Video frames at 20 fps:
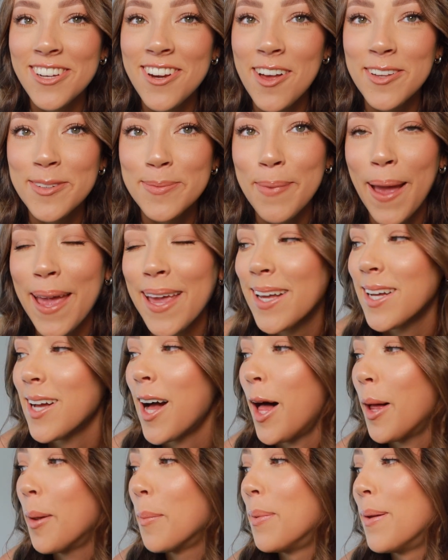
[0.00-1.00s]
does
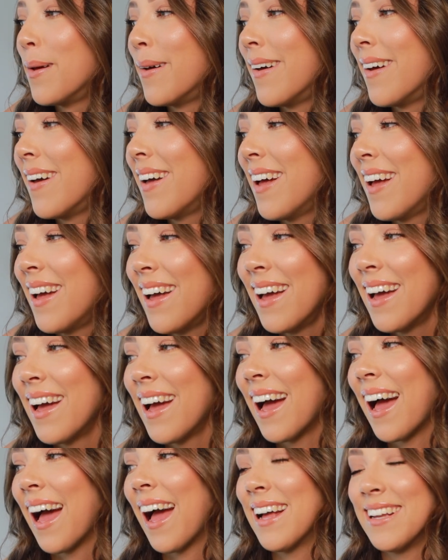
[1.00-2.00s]
makeup,
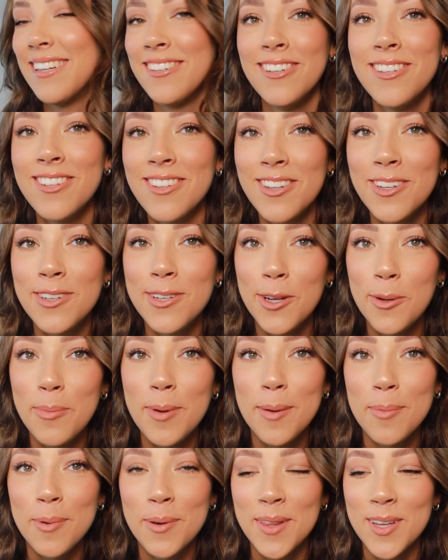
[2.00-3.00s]
and the two
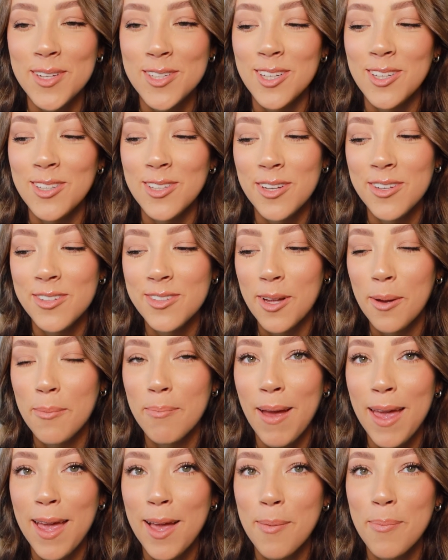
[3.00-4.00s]
people that she's just done
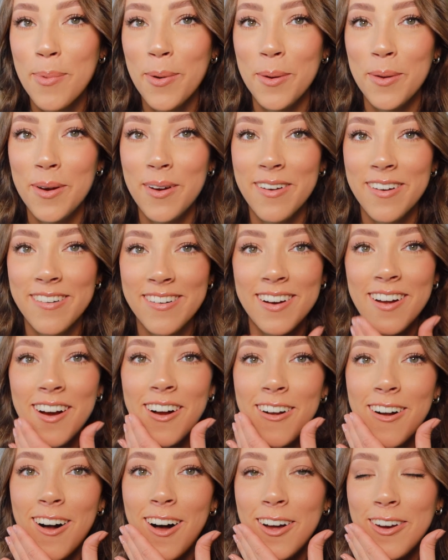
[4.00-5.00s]
makeup on are in our
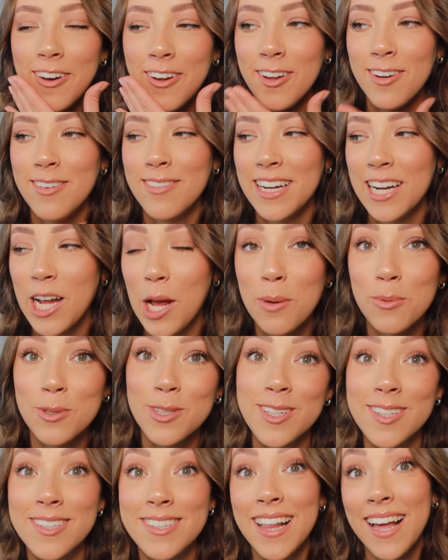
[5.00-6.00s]
garden, and I was
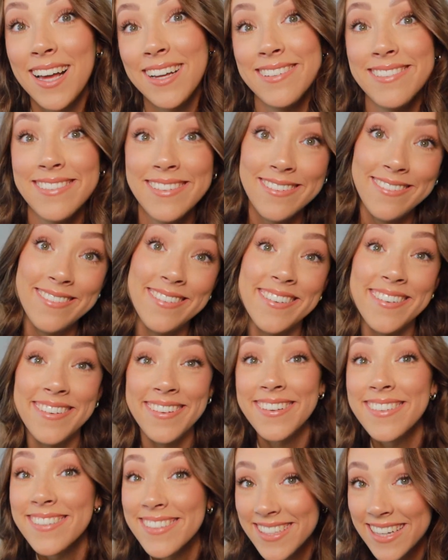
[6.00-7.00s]
just like
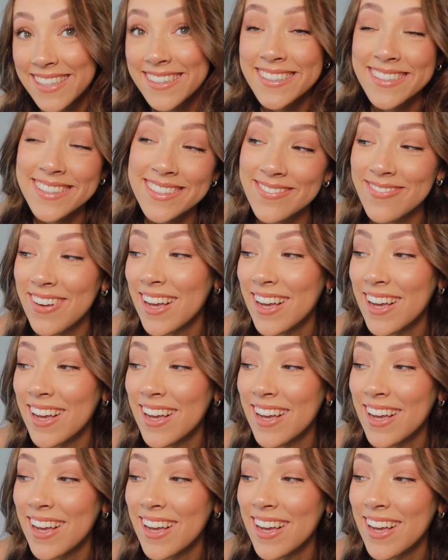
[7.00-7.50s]
chatting to